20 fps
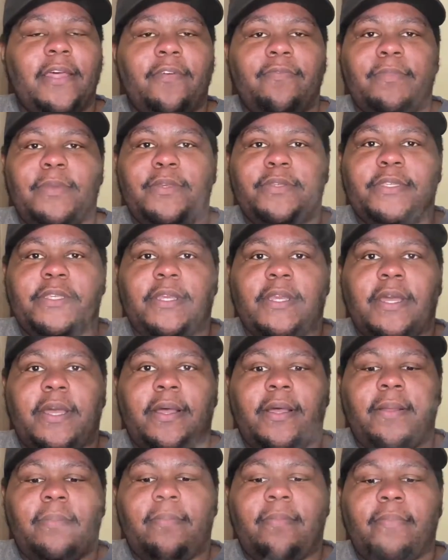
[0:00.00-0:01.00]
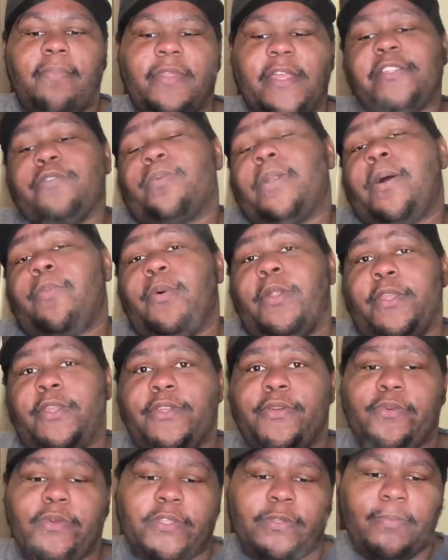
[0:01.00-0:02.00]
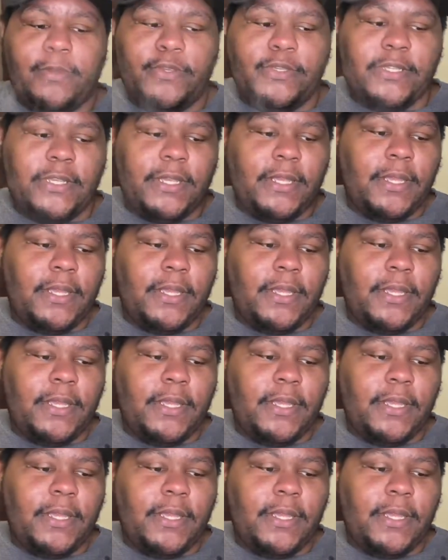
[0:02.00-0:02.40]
music. That's what I want to do is music.